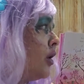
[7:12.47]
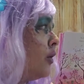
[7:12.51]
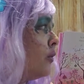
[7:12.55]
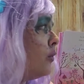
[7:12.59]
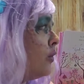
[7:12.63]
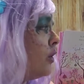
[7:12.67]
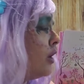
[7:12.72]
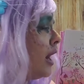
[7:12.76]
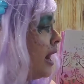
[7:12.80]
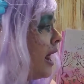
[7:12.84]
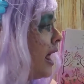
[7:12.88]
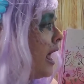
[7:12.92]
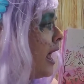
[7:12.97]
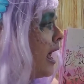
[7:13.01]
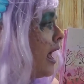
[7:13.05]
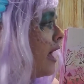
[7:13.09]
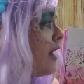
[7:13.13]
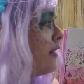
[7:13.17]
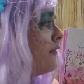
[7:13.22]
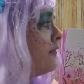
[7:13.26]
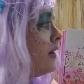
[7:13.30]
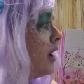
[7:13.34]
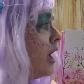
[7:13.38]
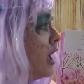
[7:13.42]
we'll
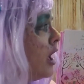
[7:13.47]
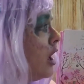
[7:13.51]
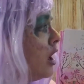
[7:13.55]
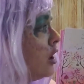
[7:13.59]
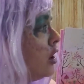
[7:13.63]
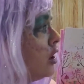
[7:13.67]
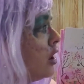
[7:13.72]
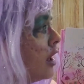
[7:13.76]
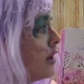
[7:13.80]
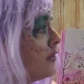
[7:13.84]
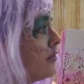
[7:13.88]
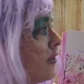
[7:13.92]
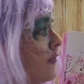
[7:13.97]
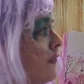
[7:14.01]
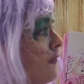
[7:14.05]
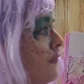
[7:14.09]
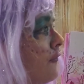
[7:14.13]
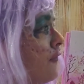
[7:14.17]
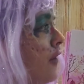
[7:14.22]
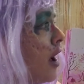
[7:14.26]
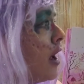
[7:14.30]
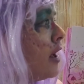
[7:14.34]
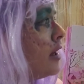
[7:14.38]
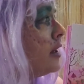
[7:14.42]
have lots of
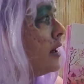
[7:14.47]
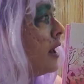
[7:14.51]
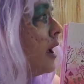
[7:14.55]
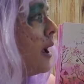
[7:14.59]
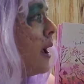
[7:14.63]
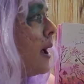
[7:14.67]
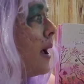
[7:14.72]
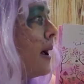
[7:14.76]
fun,